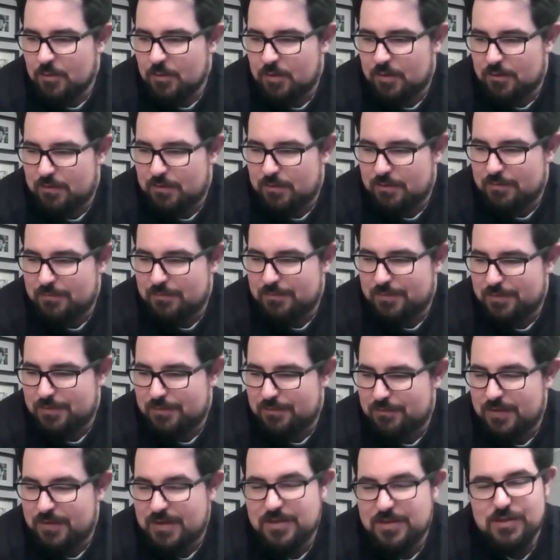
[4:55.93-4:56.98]
one of the
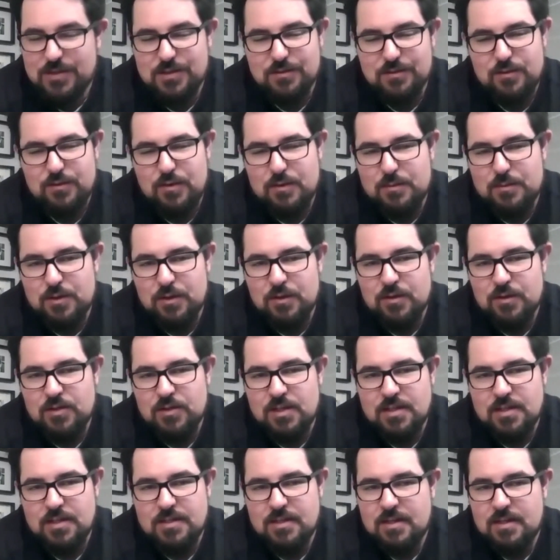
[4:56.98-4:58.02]
features of
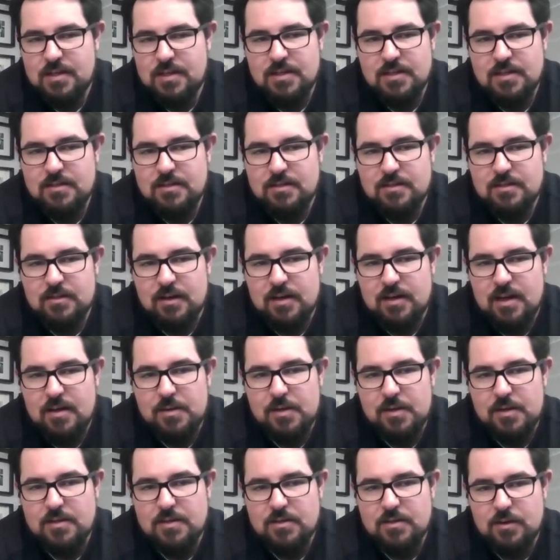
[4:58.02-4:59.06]
criminology is that it is
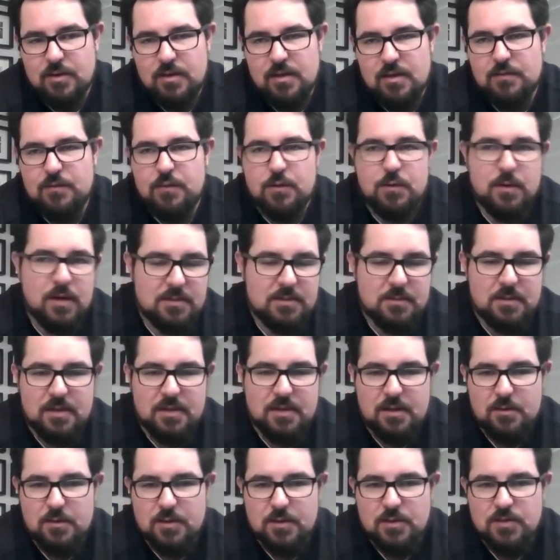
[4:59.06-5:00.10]
dynamic. And so I think if you asked me
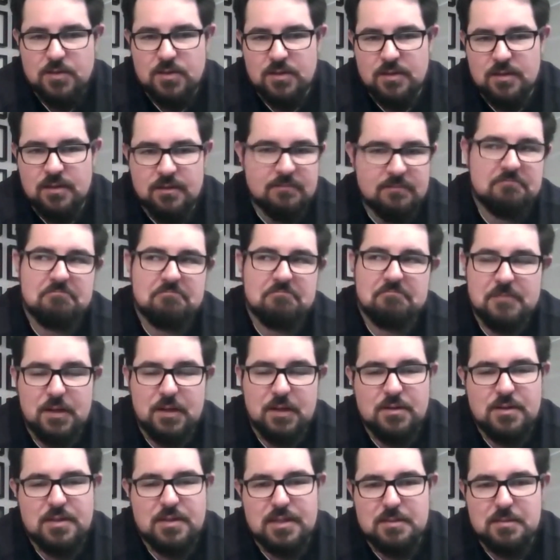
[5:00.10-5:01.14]
that question in
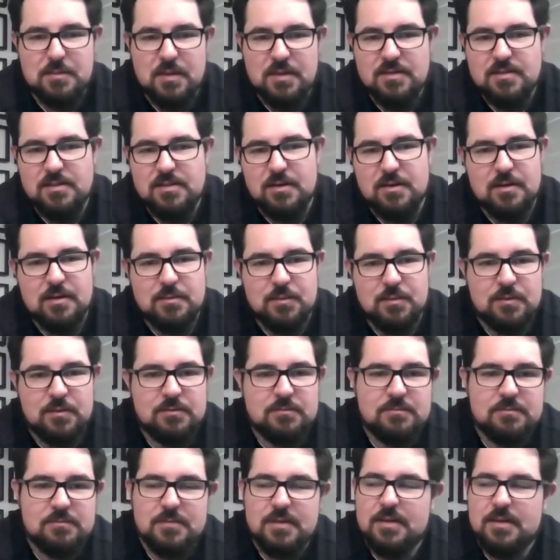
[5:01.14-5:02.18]
6 months' time
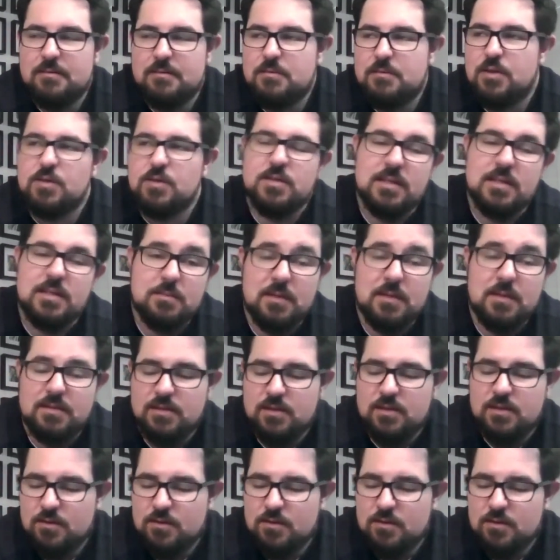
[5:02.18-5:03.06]
or 6 months